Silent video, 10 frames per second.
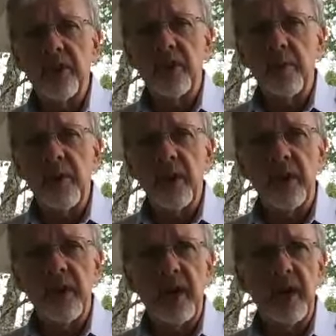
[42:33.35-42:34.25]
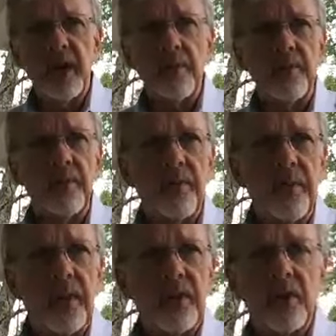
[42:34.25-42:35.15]
debilitating
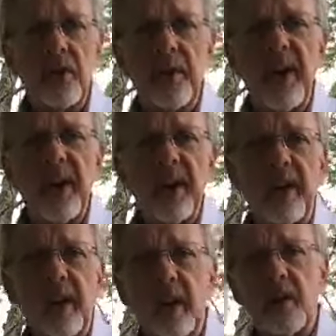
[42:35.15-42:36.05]
physical malady.